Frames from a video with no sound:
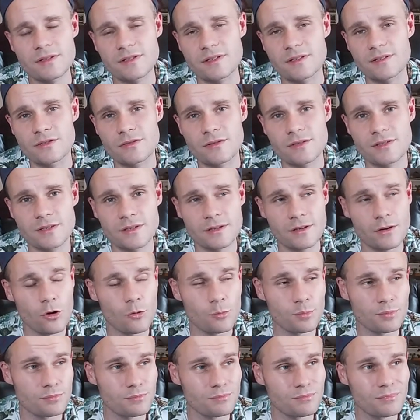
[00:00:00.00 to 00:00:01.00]
this interesting. I
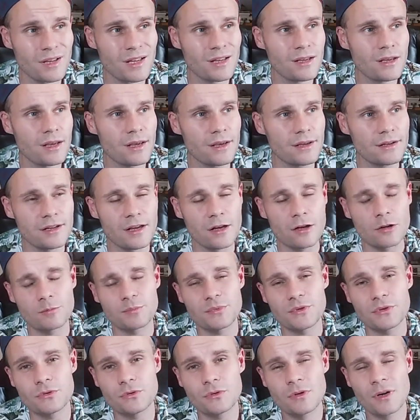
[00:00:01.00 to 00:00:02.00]
hope it helped
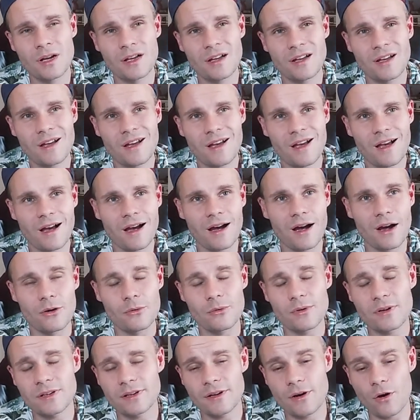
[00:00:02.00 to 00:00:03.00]
you. I
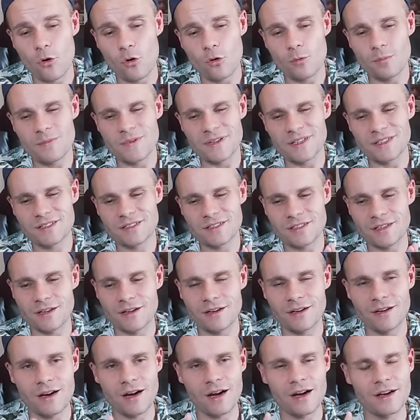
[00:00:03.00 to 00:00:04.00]
really hope that
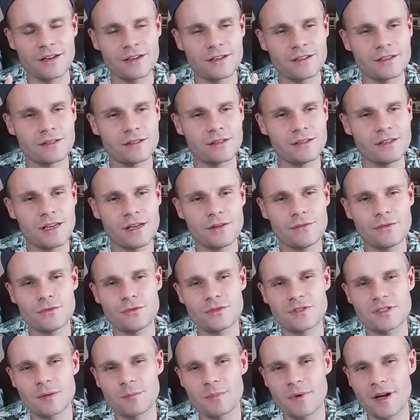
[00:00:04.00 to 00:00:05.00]
I gave you
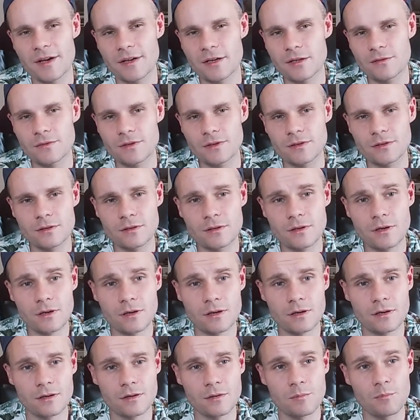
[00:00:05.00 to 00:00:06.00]
some kind of a
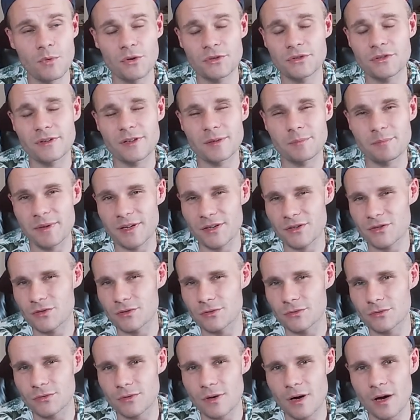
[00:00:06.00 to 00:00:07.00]
moderate picture
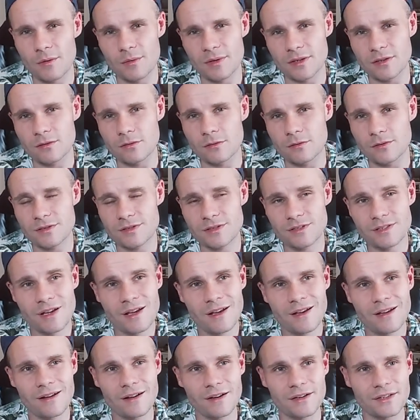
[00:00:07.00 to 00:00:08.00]
to how it looks.
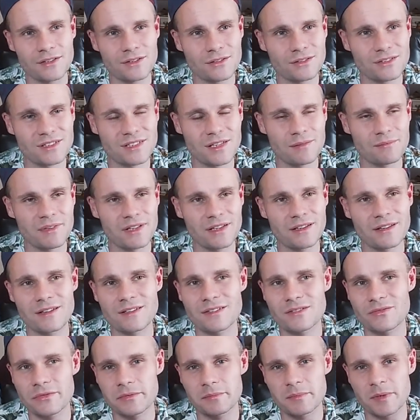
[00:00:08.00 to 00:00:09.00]
Not something
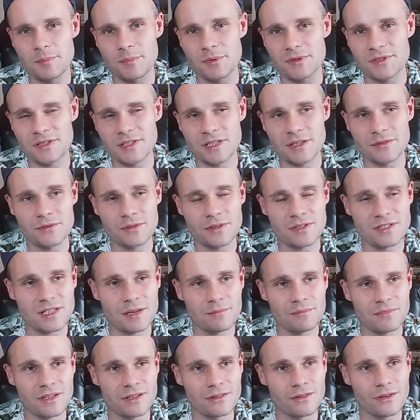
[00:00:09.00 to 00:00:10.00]
extremely positive, not
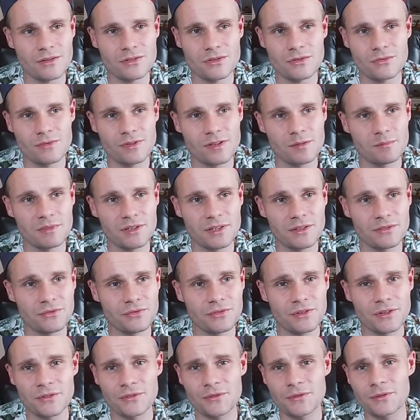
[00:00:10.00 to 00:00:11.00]
something extremely
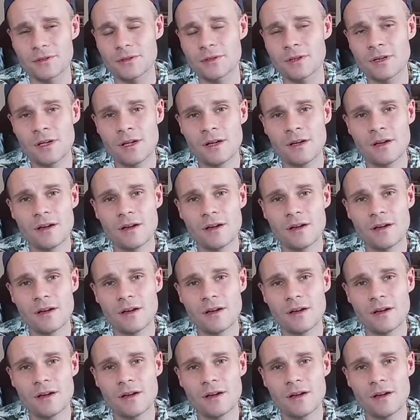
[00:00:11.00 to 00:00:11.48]
fearful.